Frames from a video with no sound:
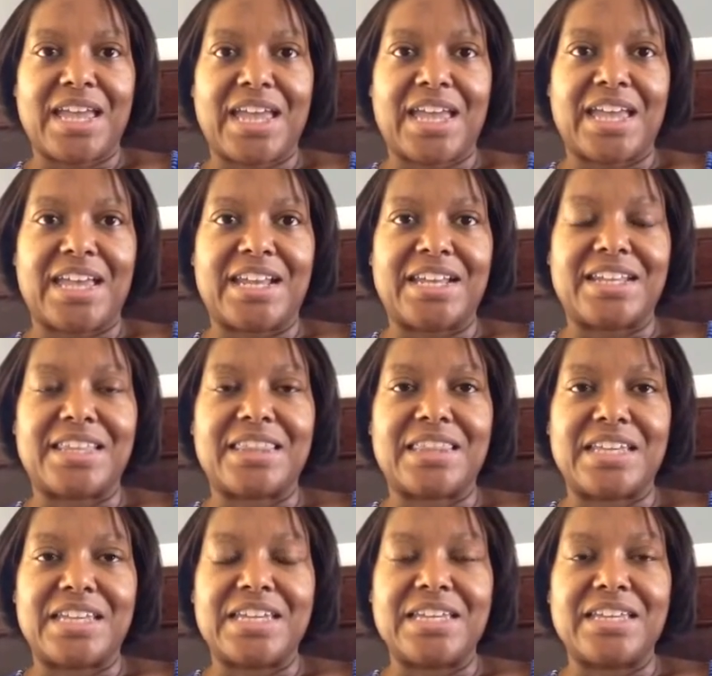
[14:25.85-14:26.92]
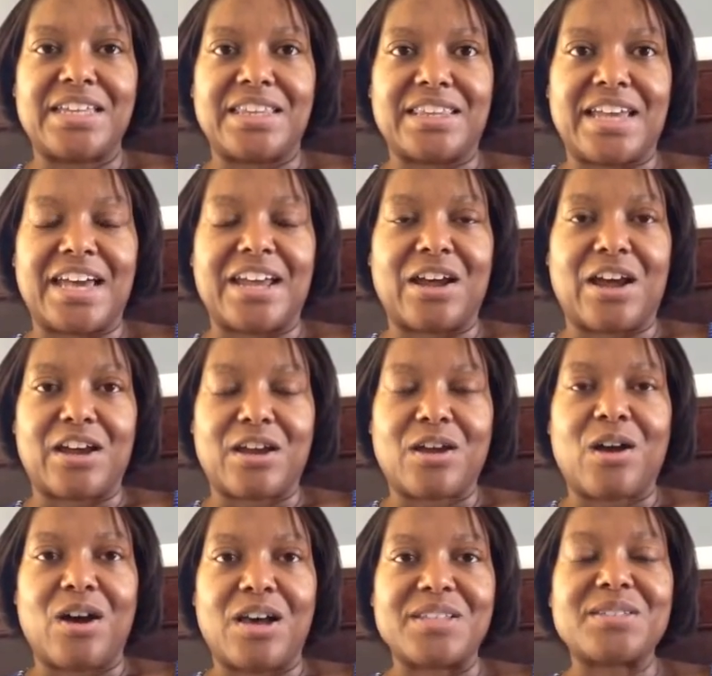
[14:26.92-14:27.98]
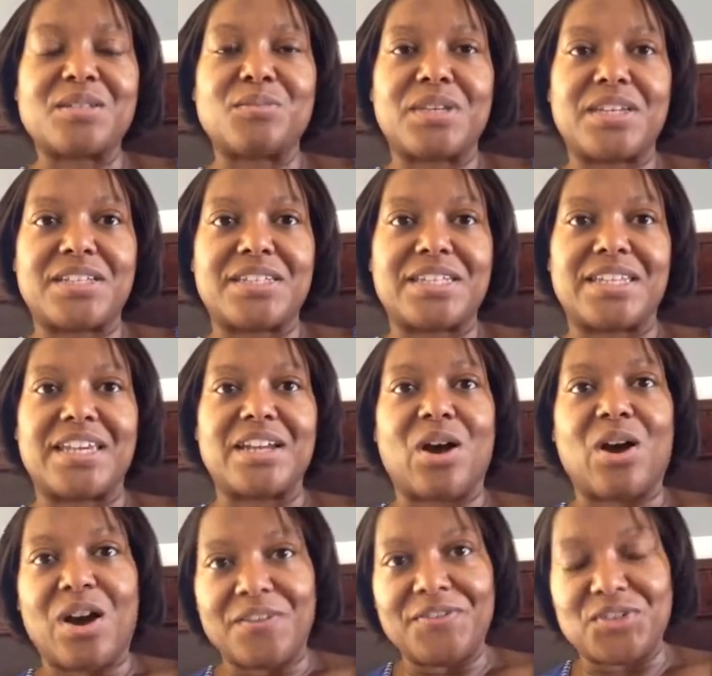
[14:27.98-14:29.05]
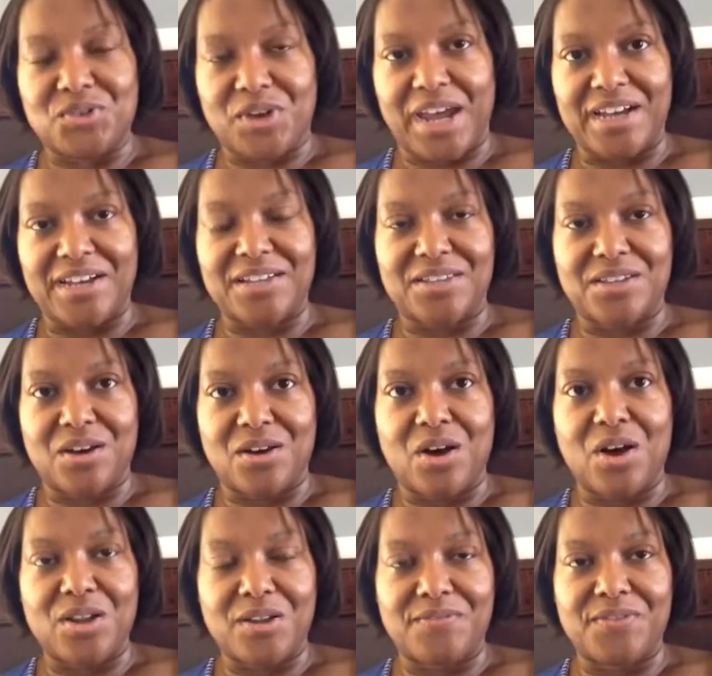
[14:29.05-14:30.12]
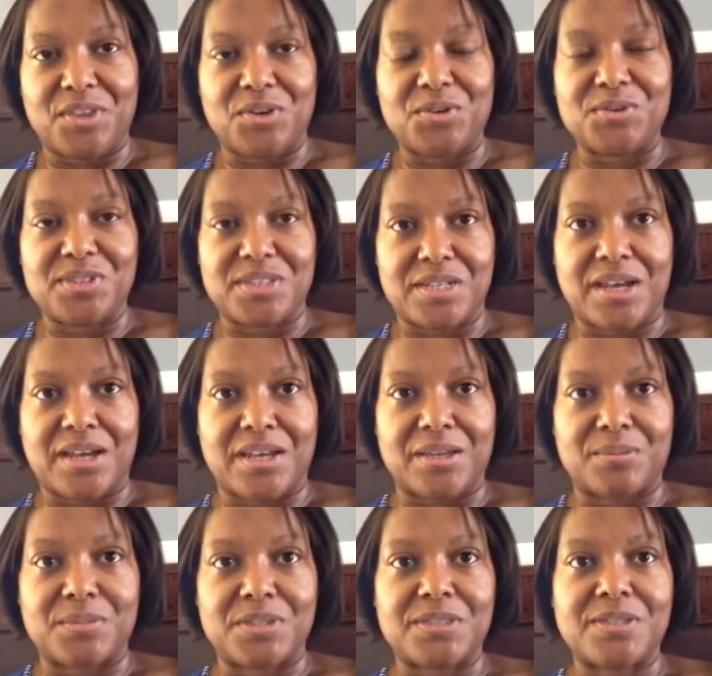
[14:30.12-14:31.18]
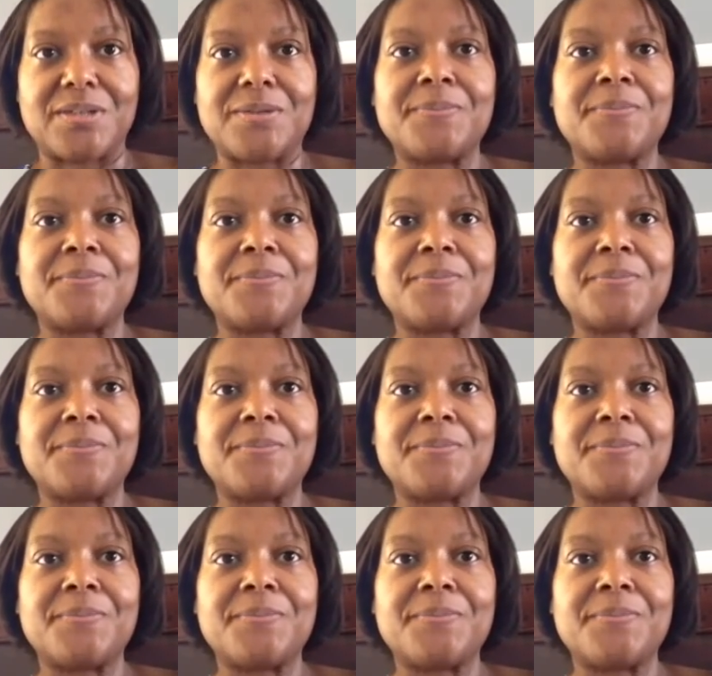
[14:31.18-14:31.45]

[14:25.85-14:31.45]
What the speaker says: And the thing that caused me to get off track all of those times